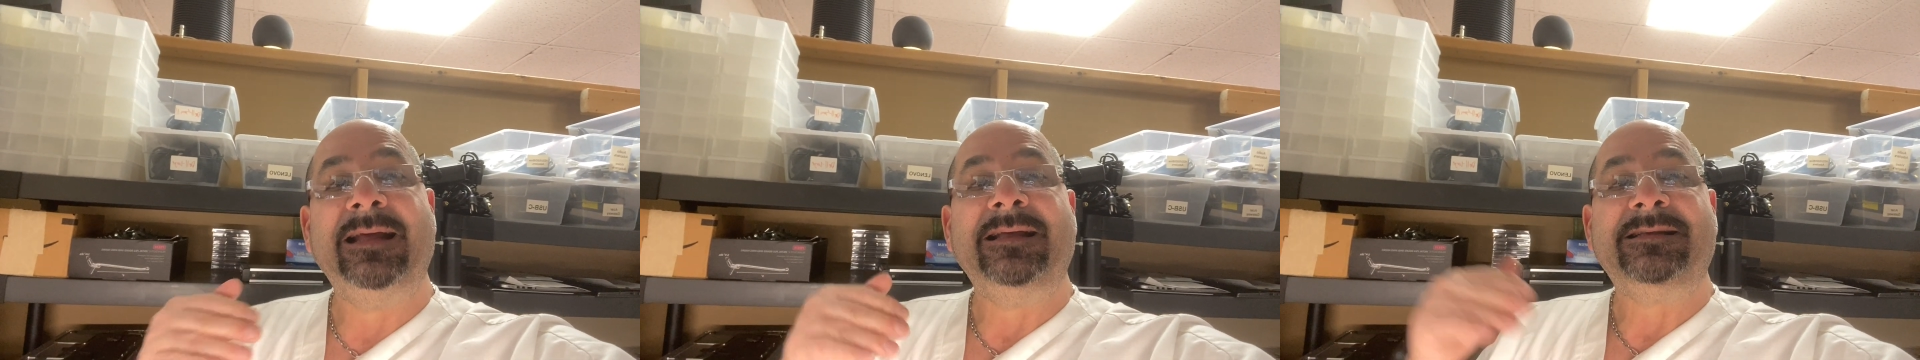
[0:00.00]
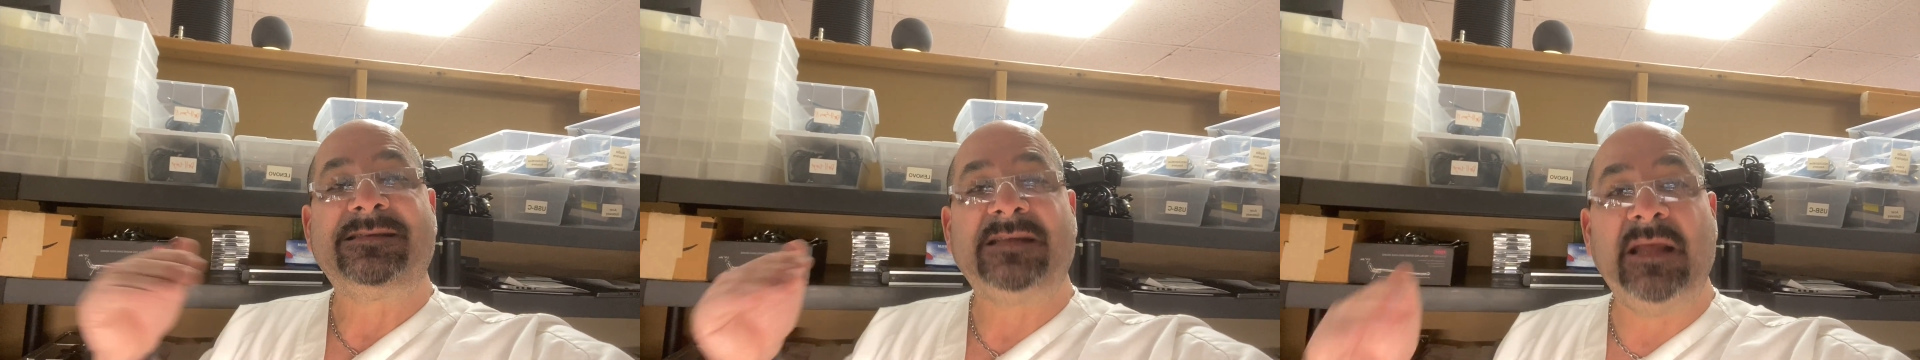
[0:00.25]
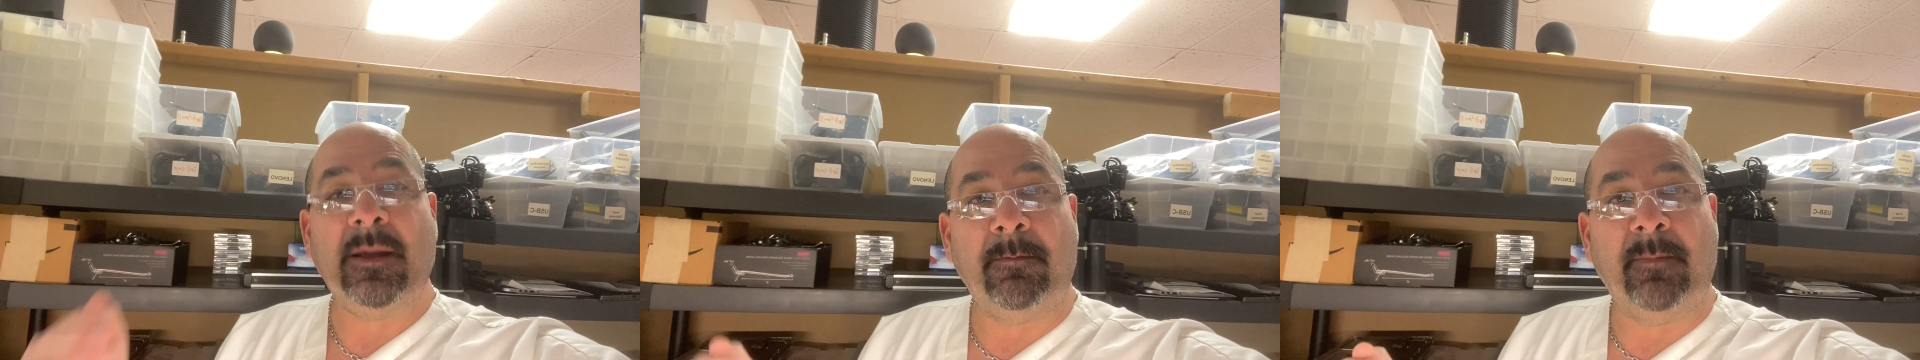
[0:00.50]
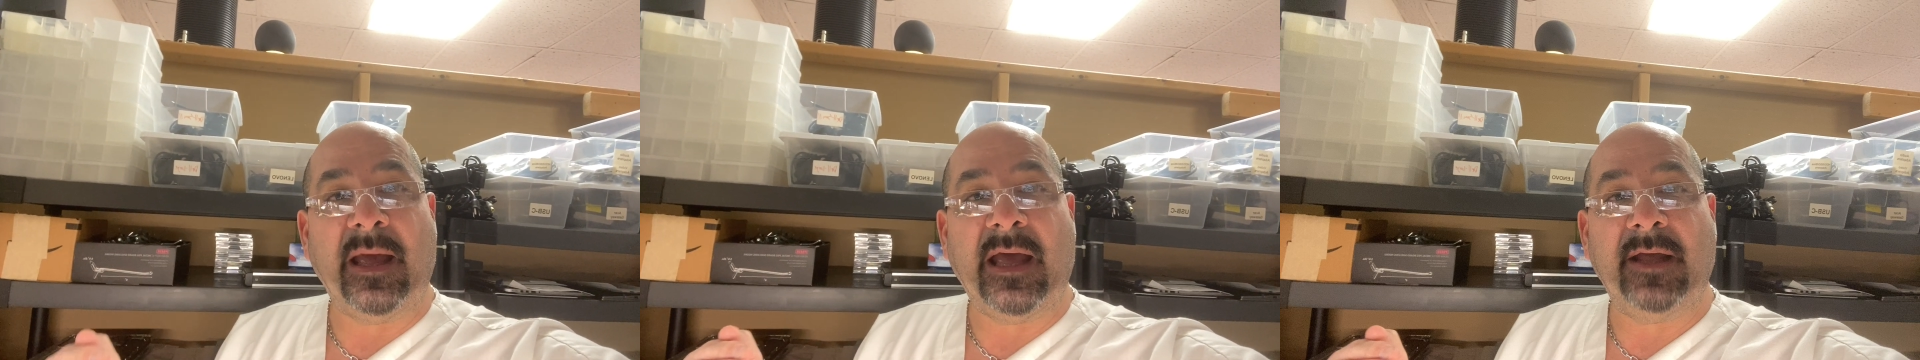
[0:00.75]
skip
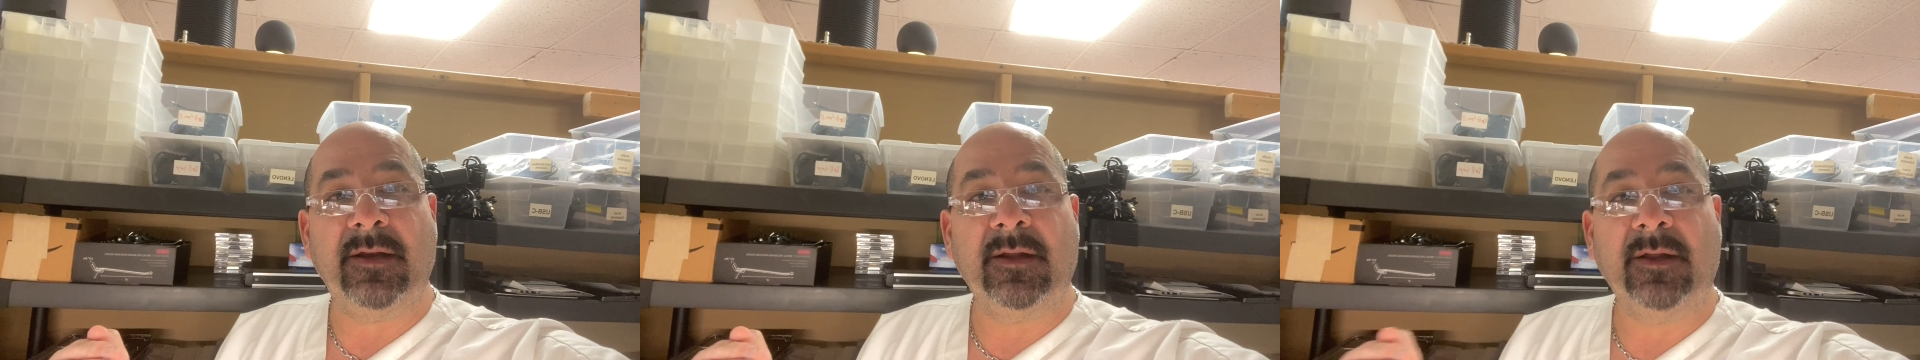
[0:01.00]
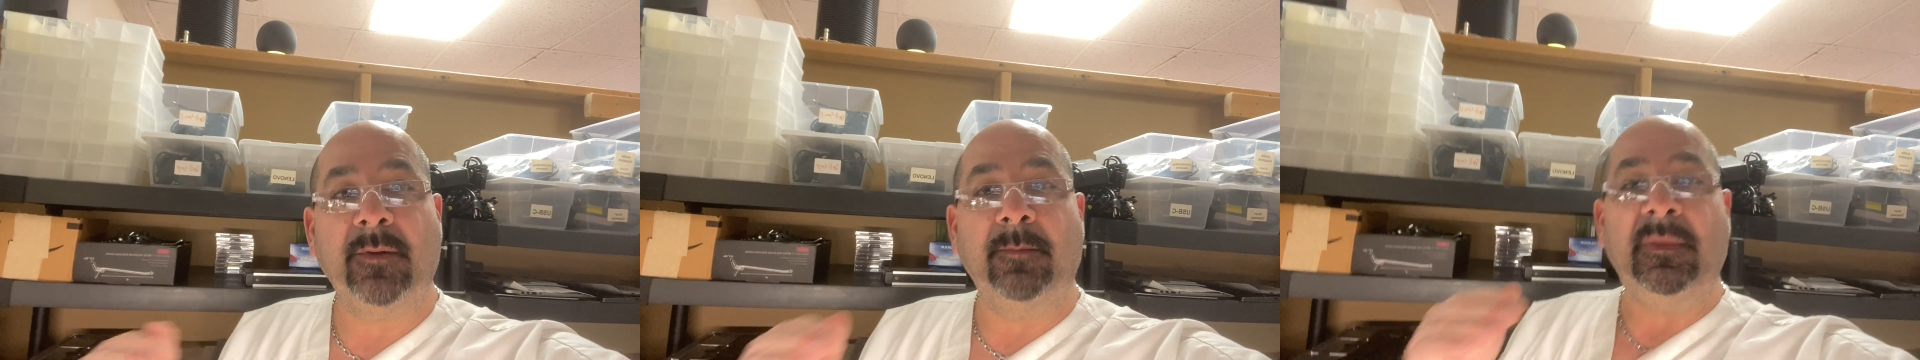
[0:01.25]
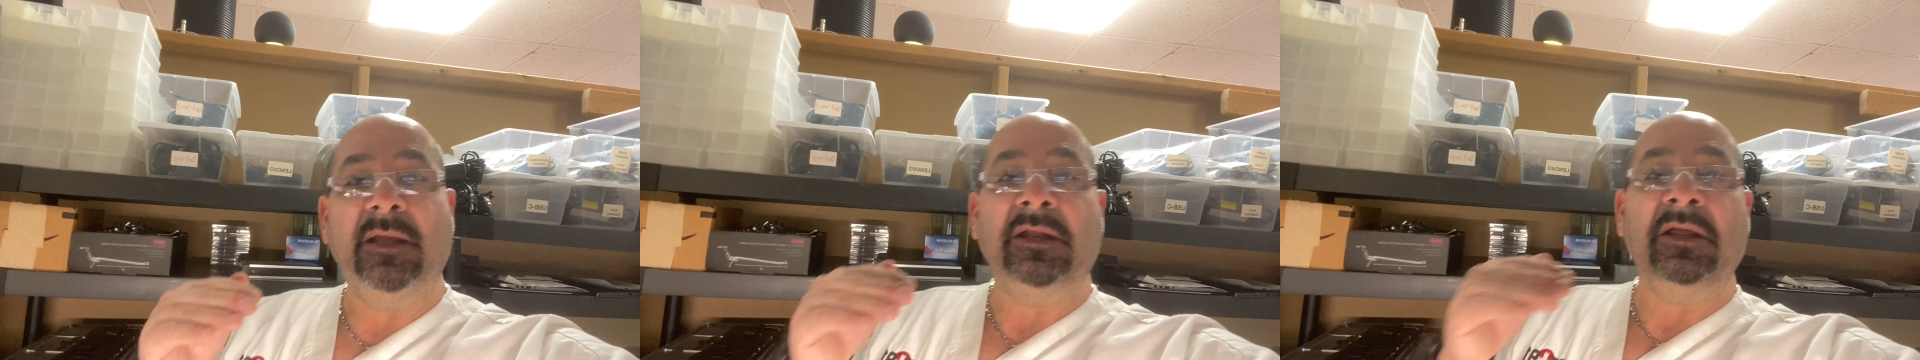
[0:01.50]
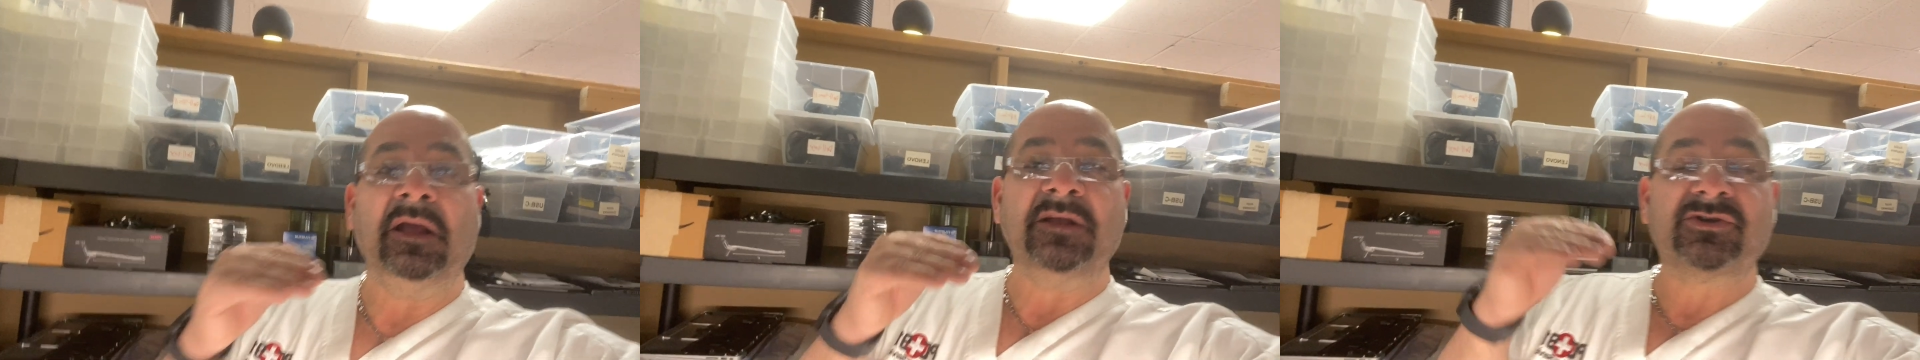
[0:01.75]
bad,
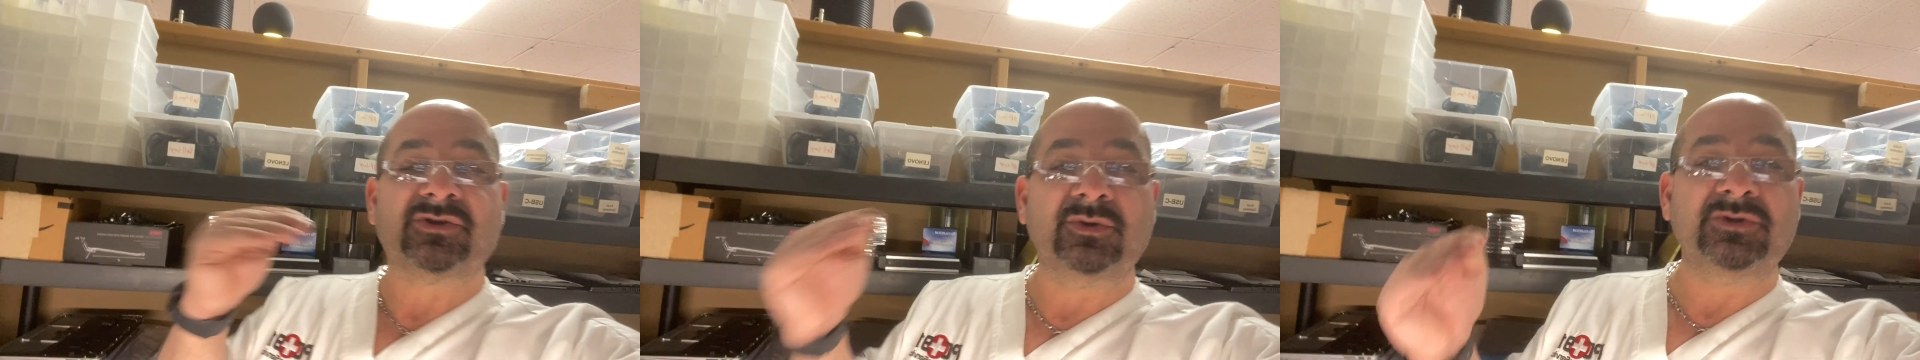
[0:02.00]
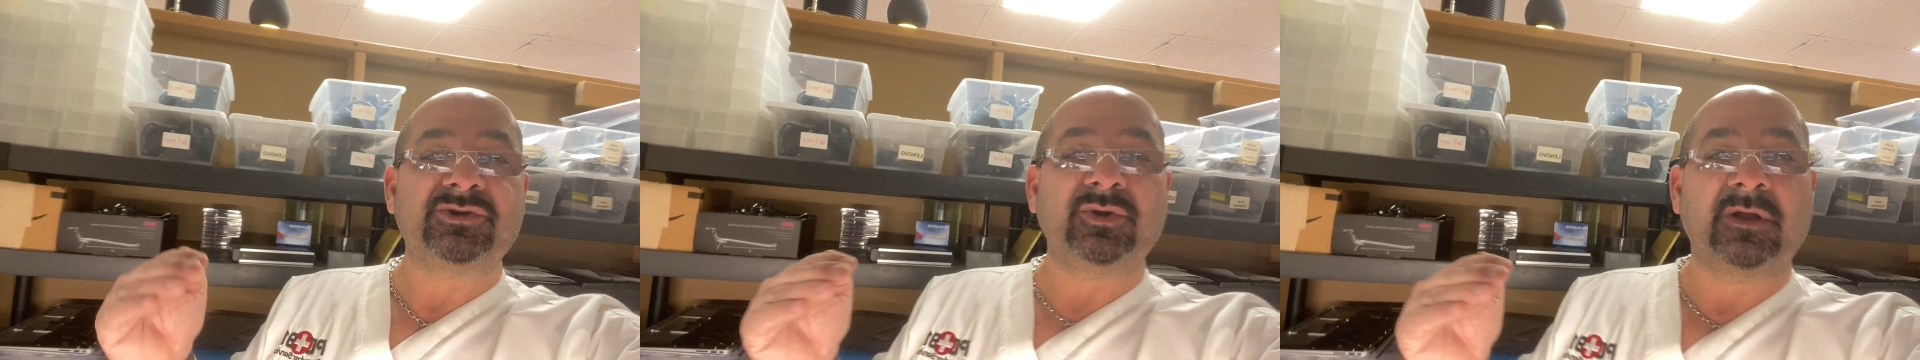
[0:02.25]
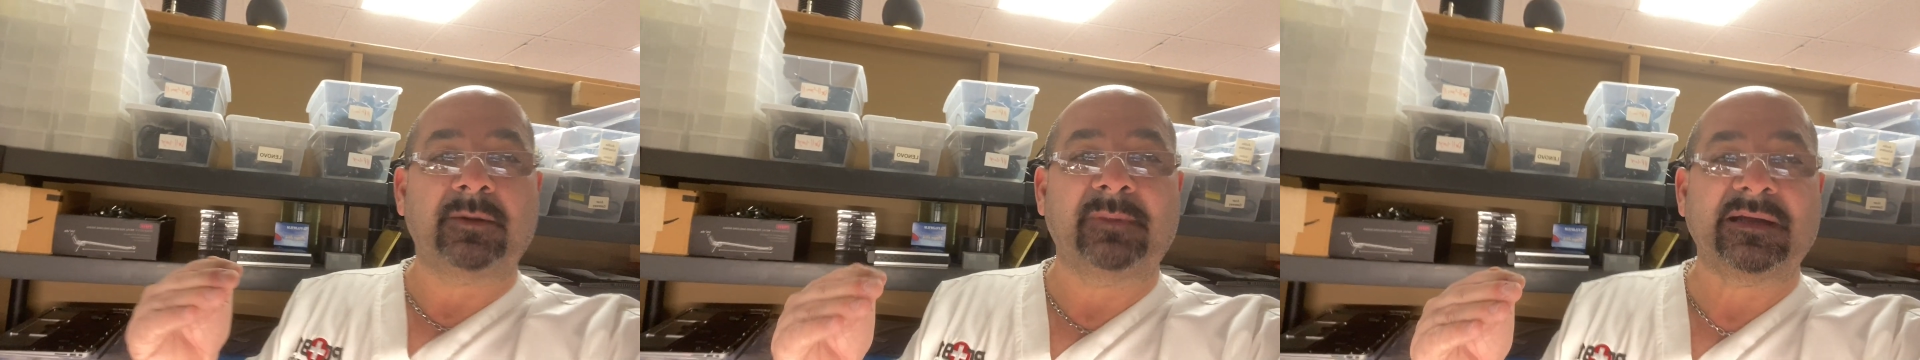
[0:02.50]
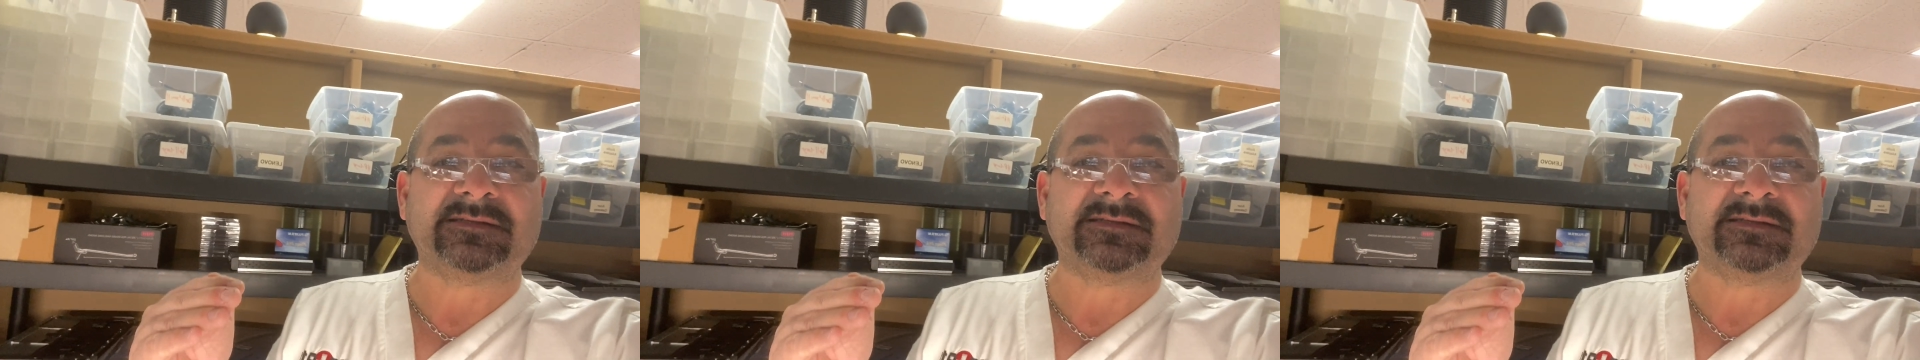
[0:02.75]
meaning as soon as you hit a bad